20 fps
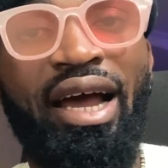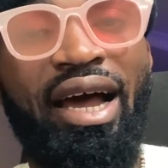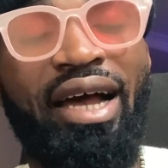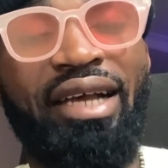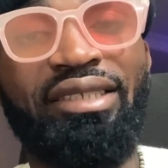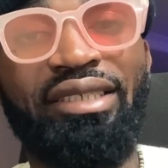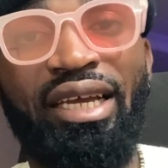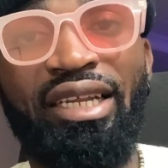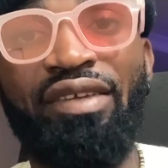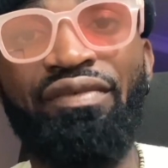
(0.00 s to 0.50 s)

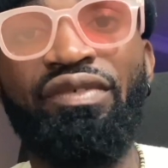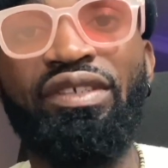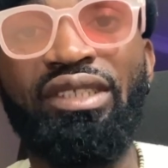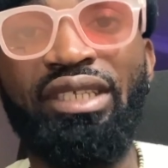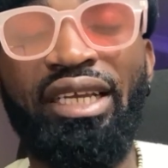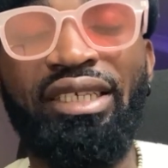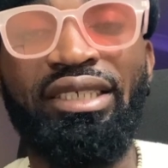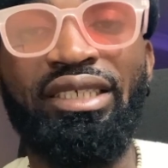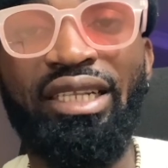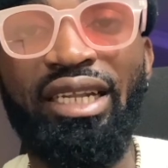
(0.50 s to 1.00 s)
as an
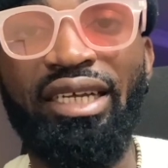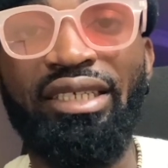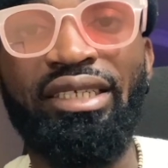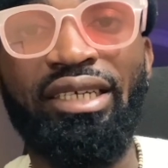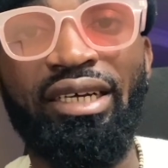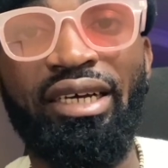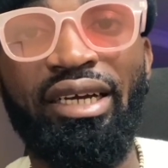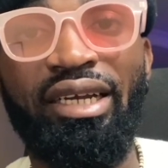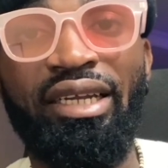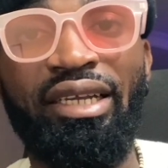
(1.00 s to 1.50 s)
invitation
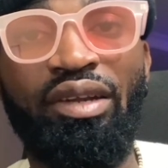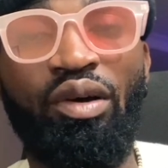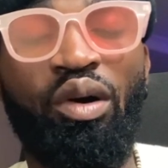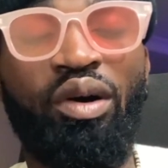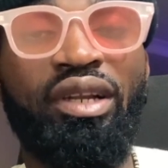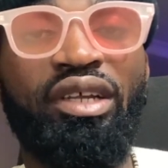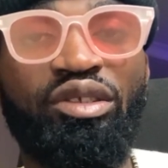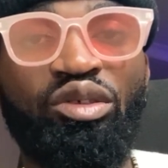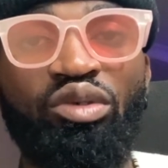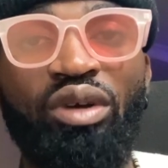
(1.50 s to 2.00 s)
letter in
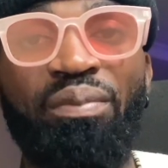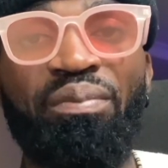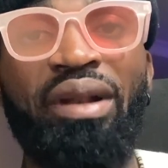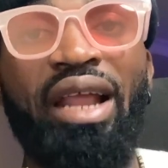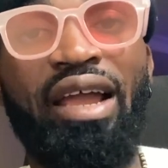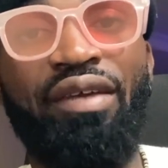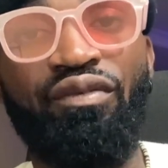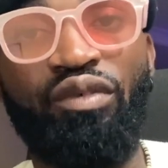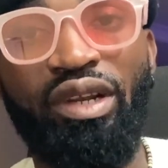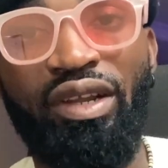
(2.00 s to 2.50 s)
order to
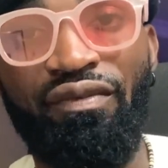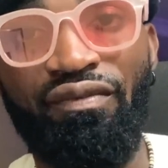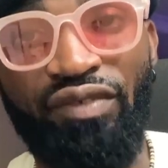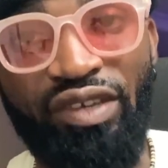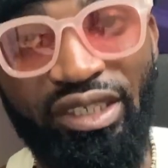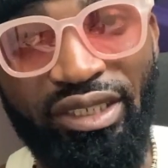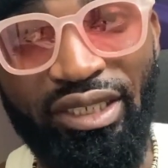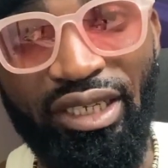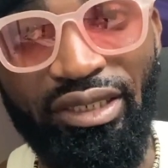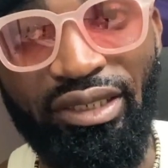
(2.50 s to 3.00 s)
apply for the
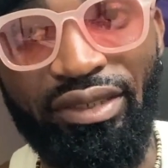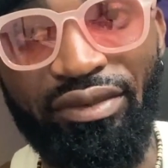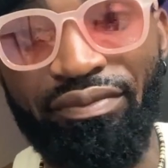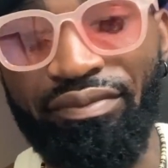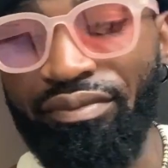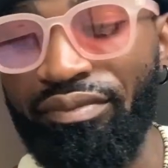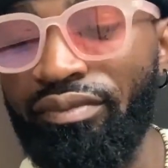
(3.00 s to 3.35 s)
visas.